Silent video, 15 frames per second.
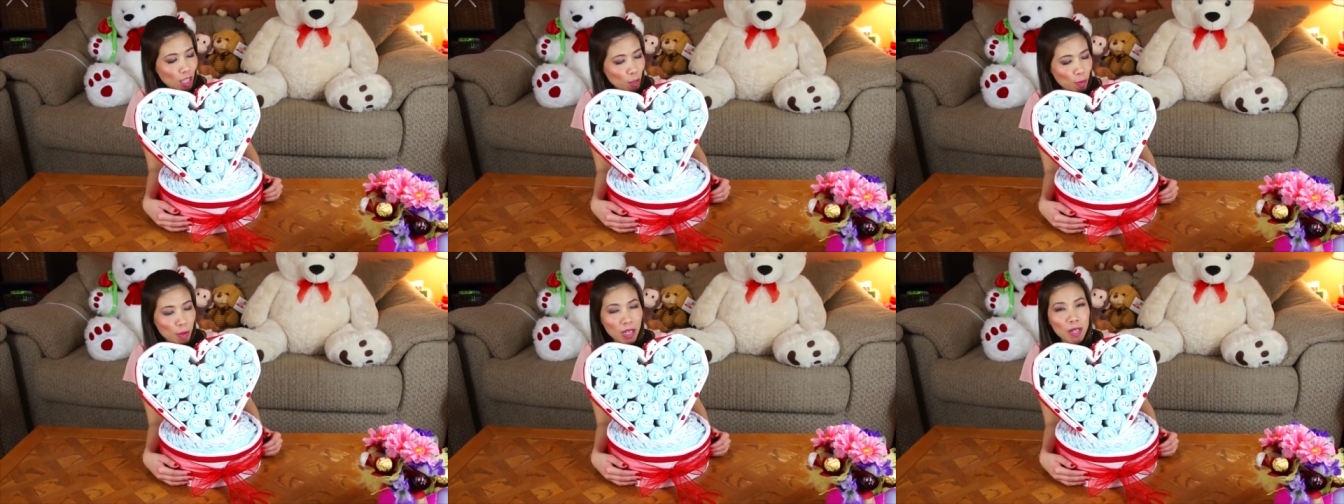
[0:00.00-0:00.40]

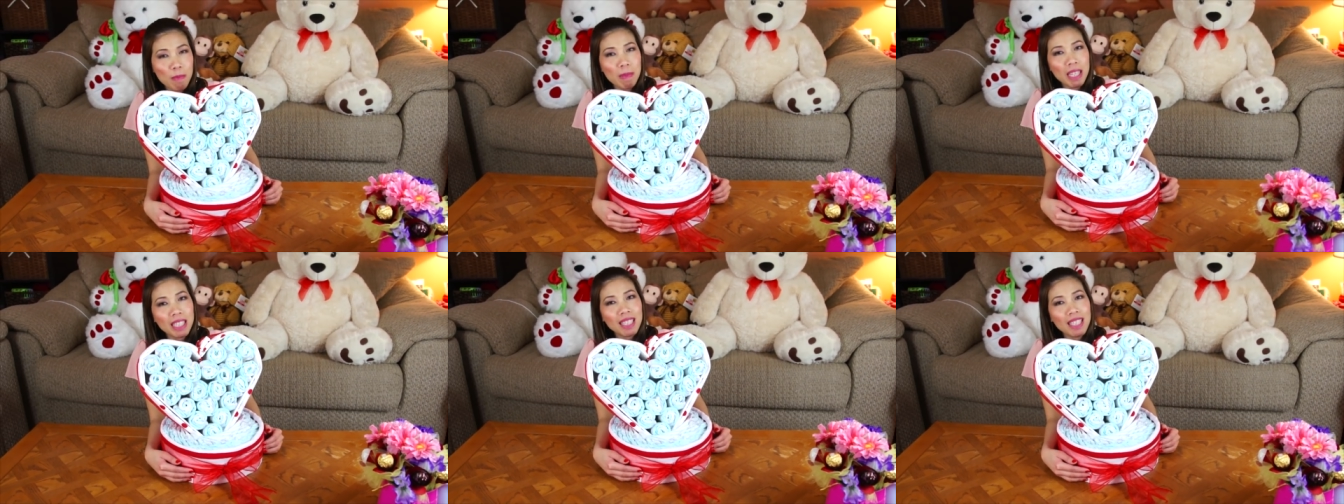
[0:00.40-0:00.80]
is pretty
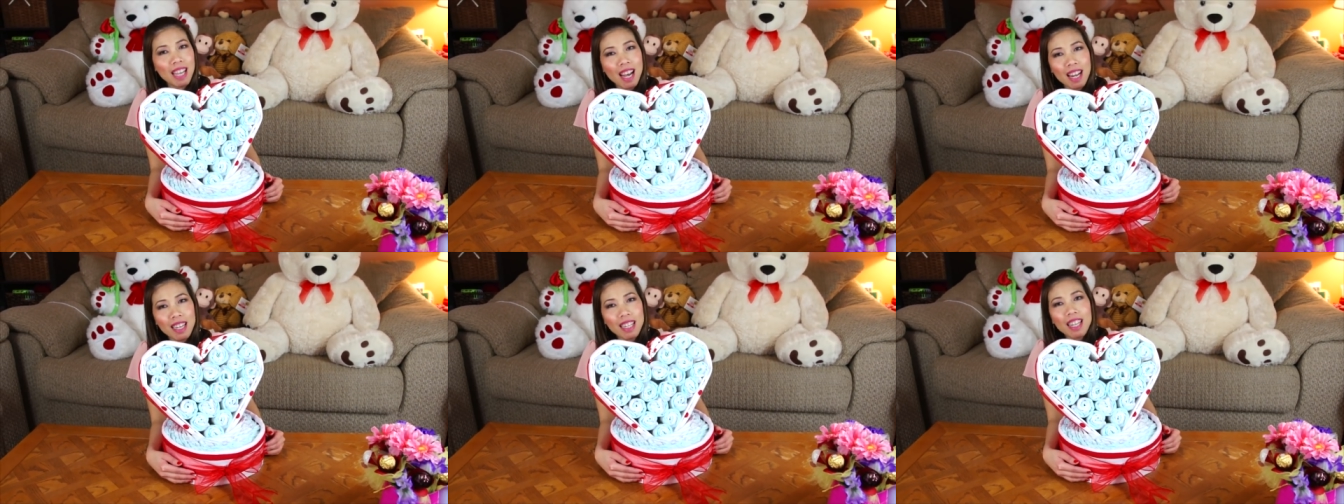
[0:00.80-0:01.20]
much
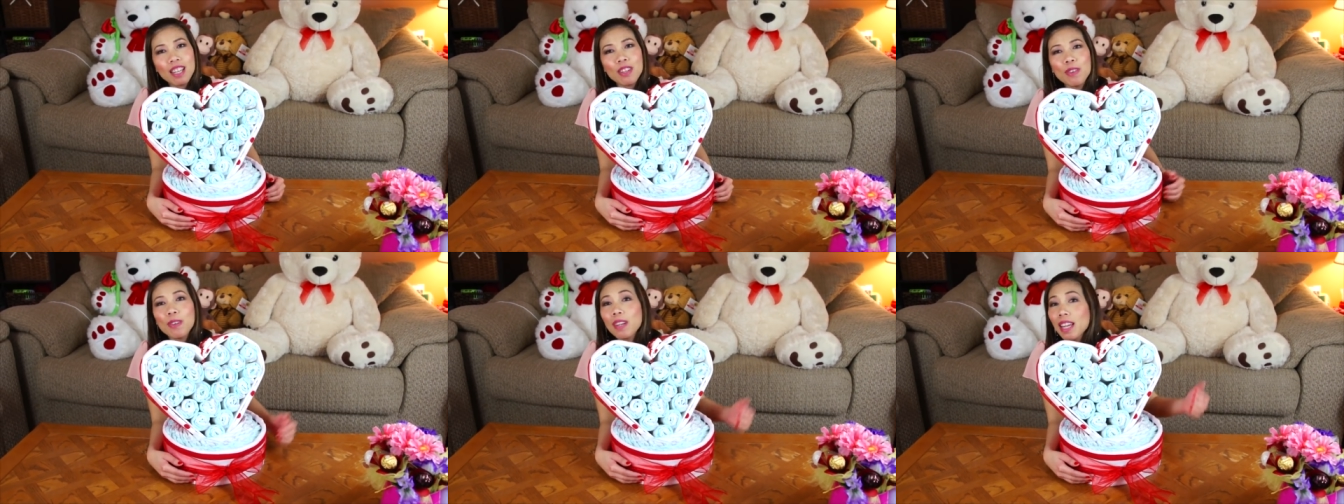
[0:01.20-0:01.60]
done
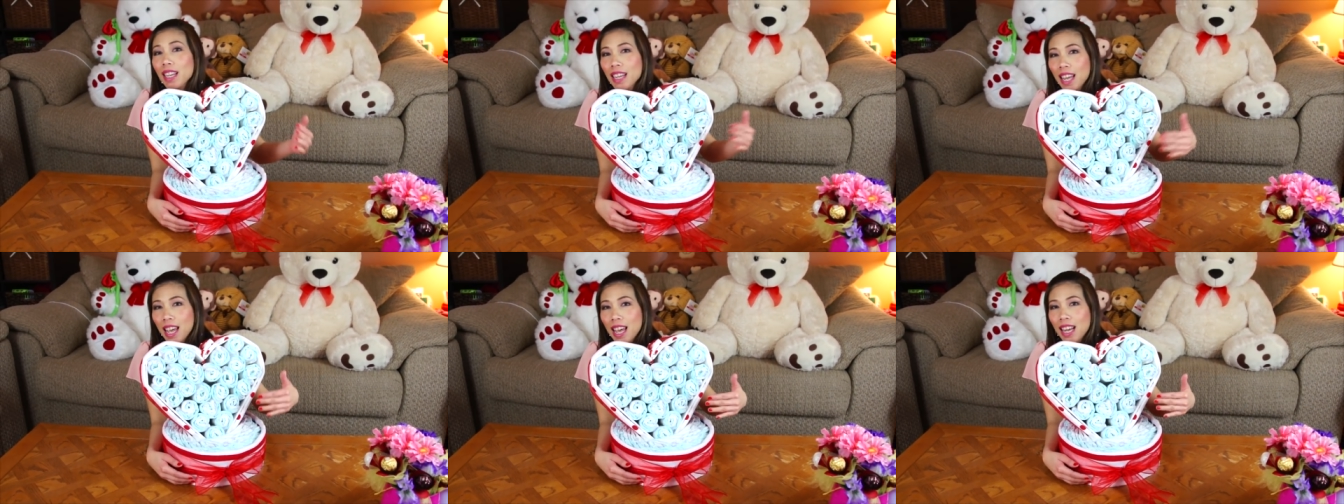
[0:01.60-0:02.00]
and you
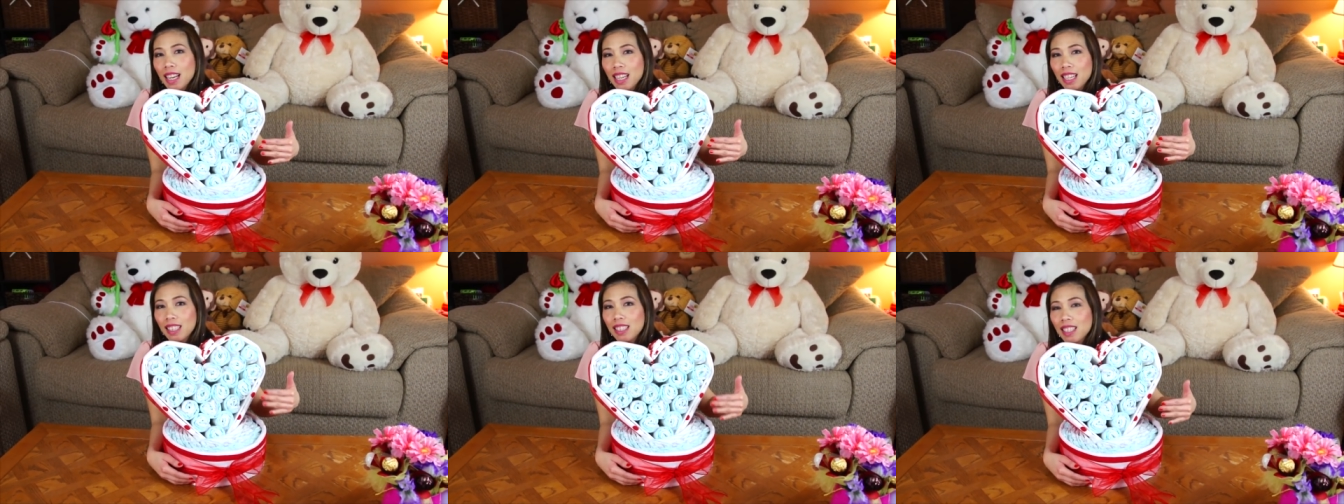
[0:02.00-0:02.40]
can
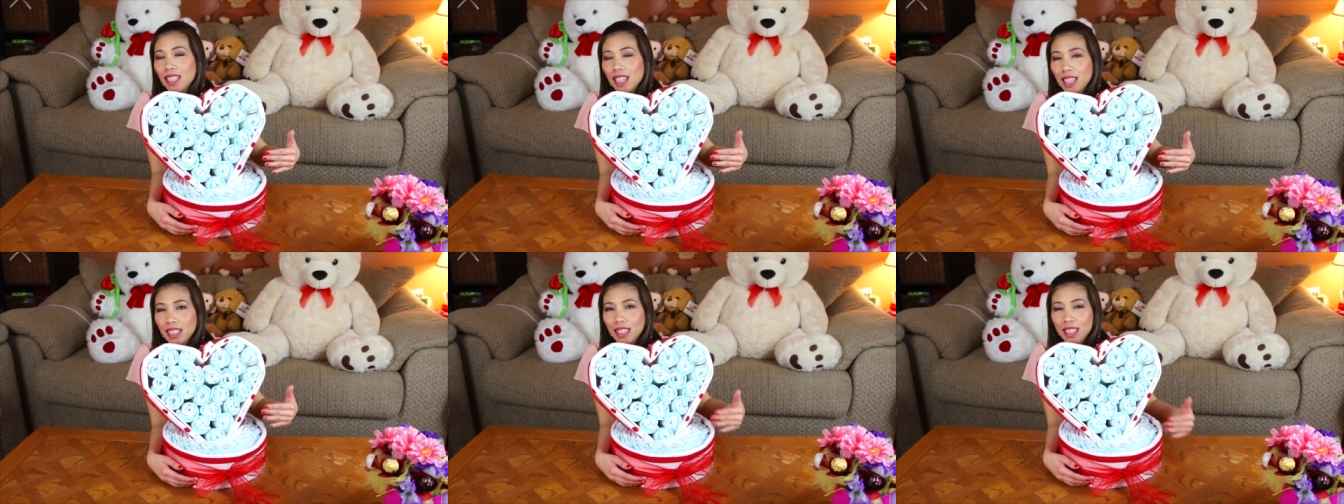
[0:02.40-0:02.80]
add
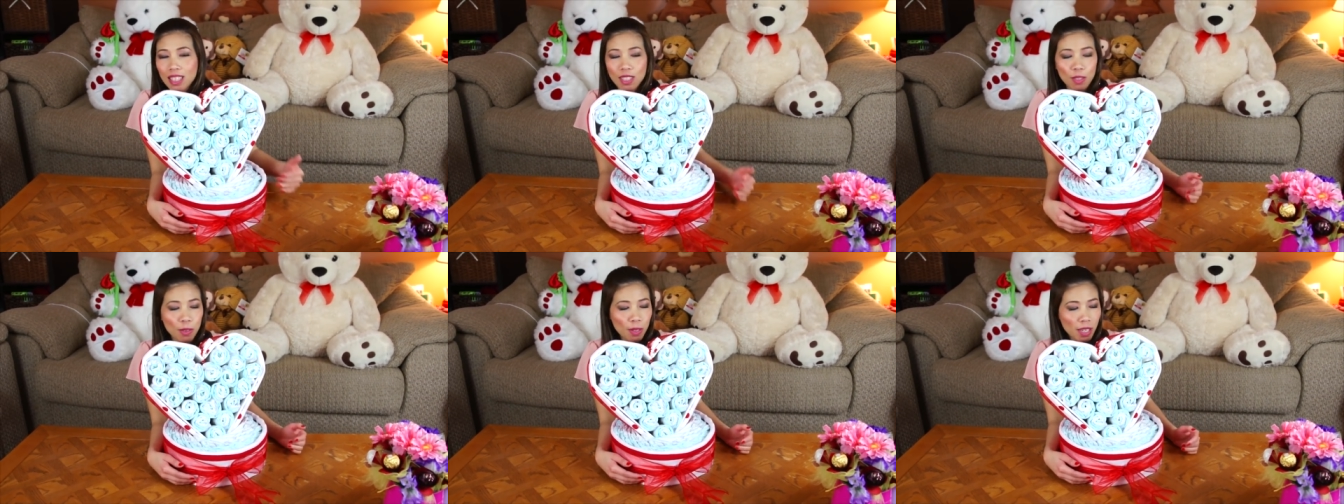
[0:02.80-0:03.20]

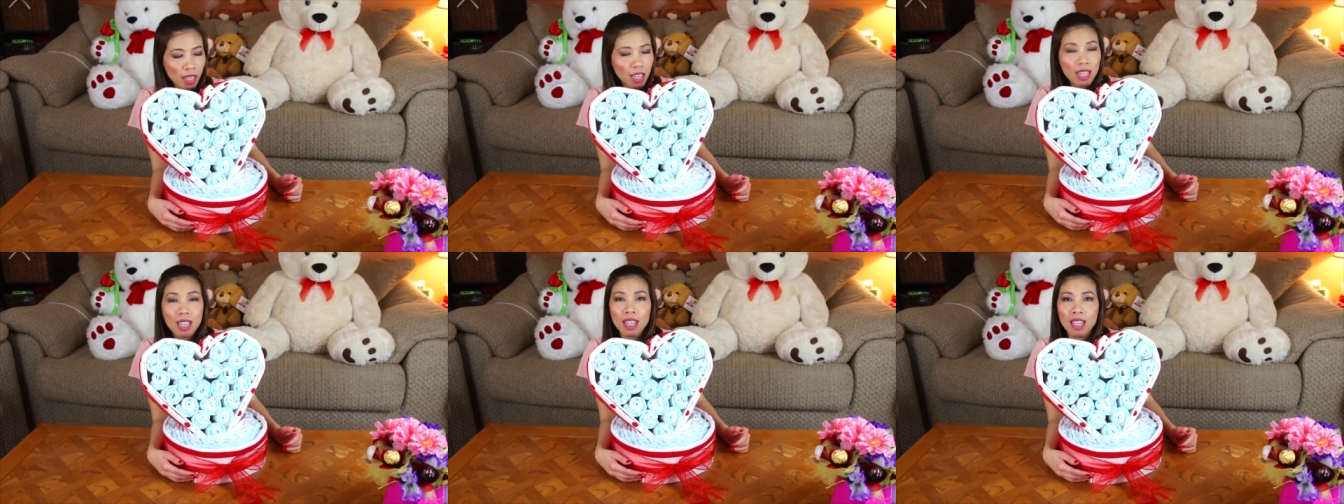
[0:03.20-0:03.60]

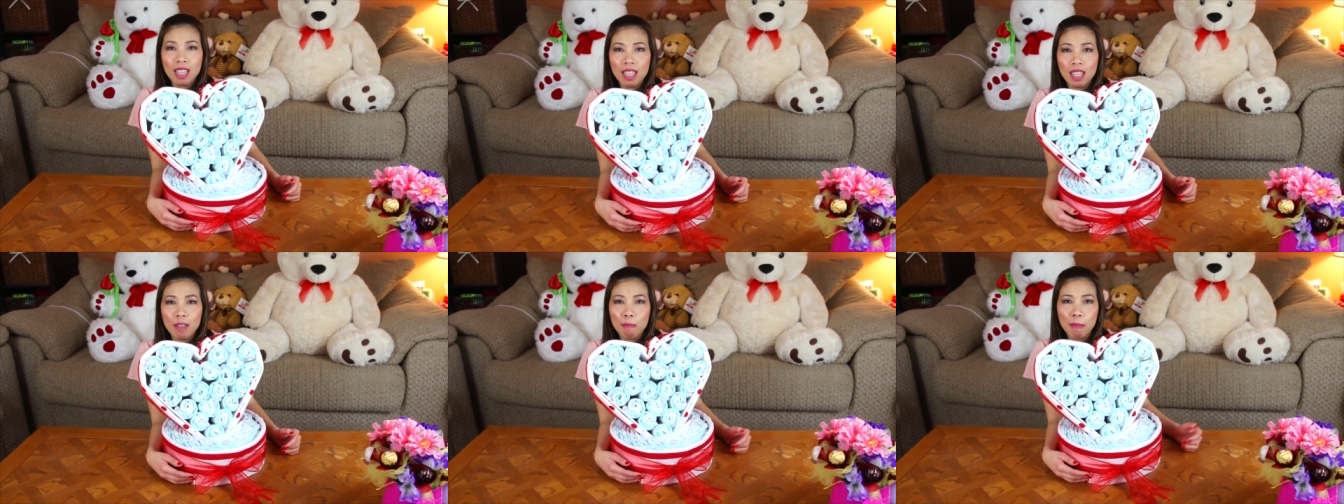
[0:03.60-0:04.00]
accessory
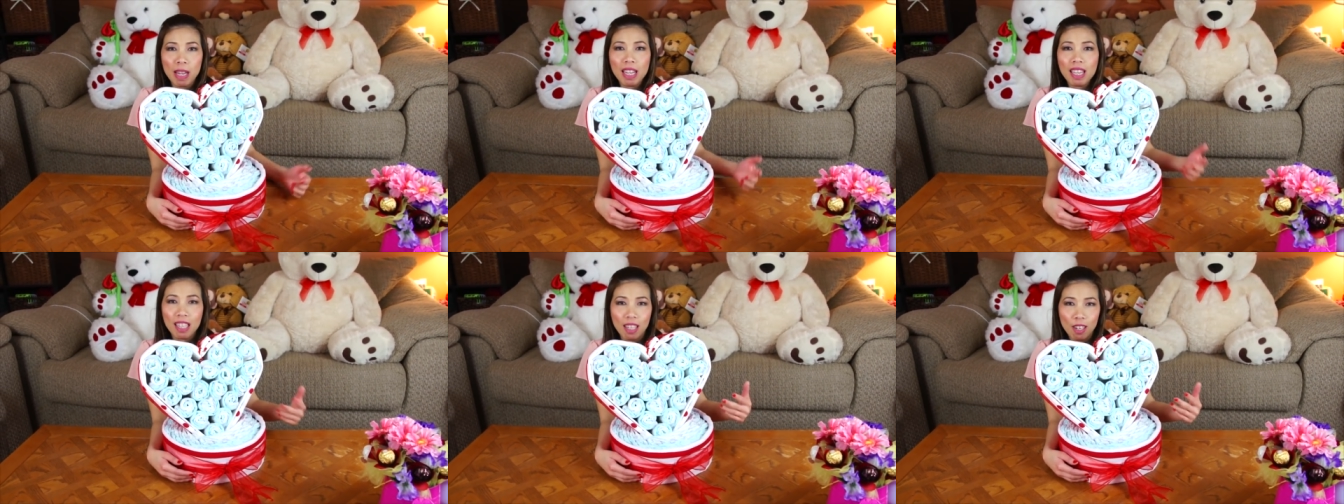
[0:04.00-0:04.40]
and
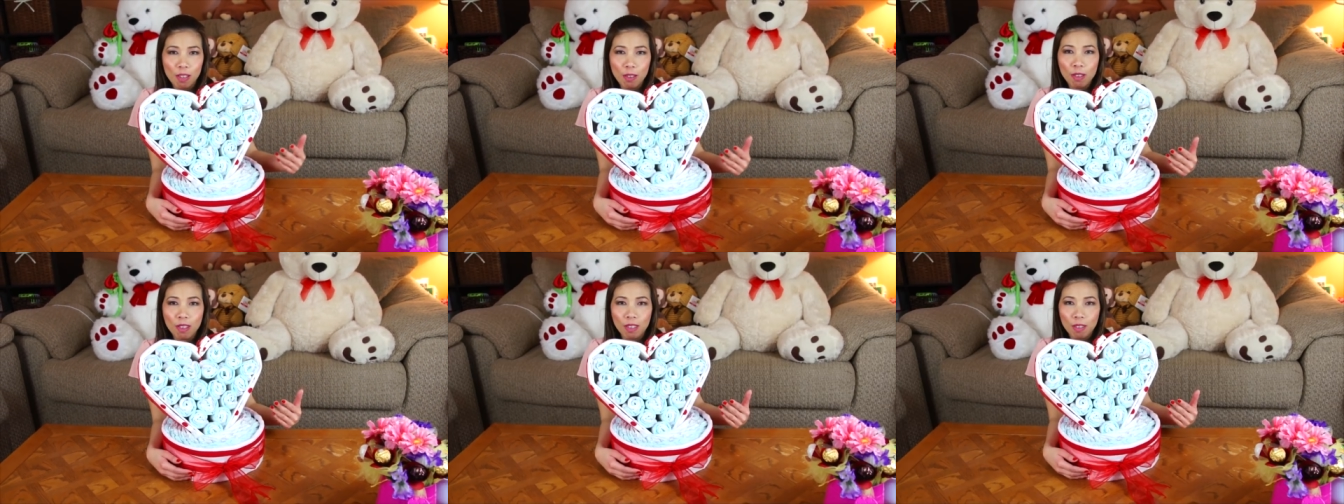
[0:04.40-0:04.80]
make it
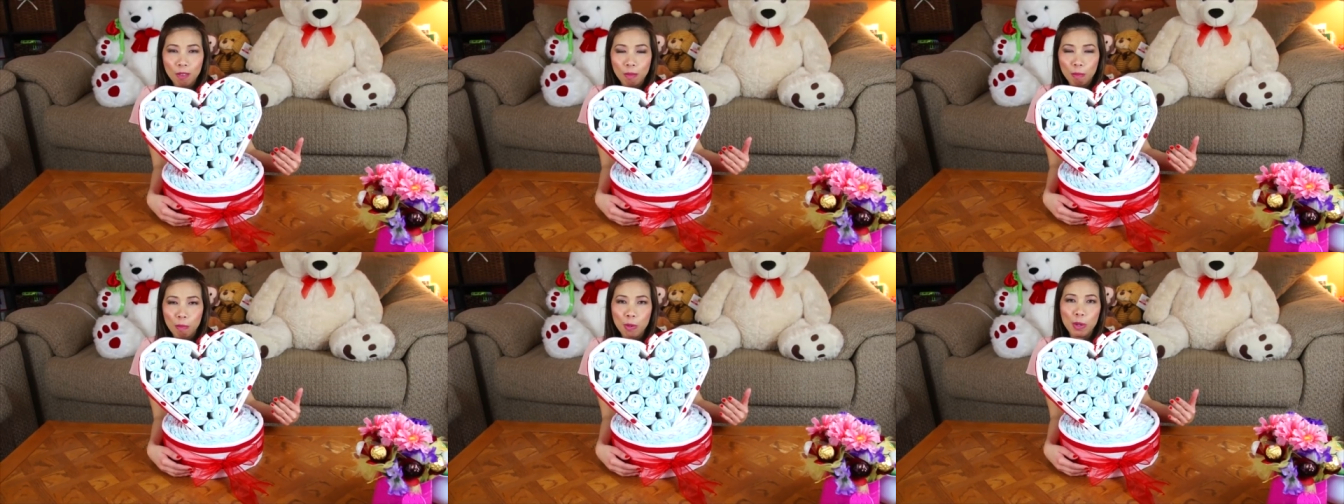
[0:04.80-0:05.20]
look
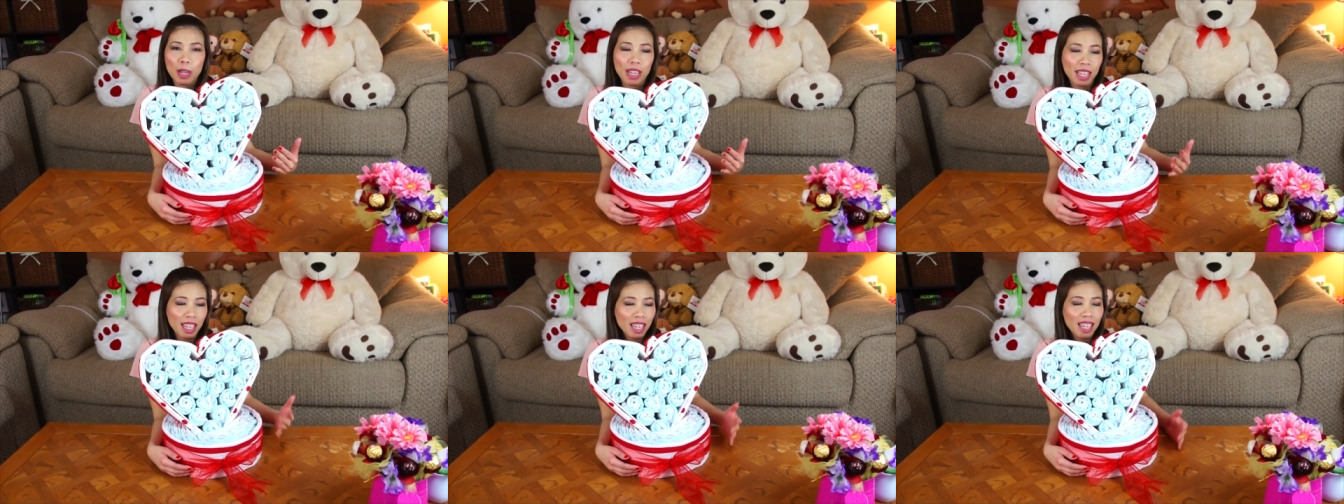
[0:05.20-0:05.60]

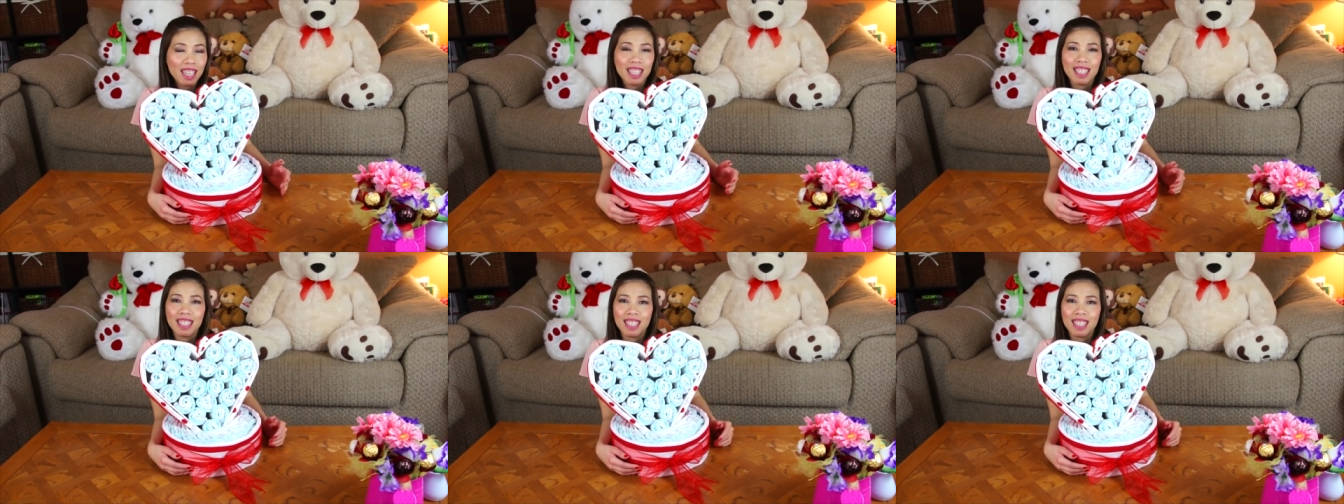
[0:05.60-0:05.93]
pretty.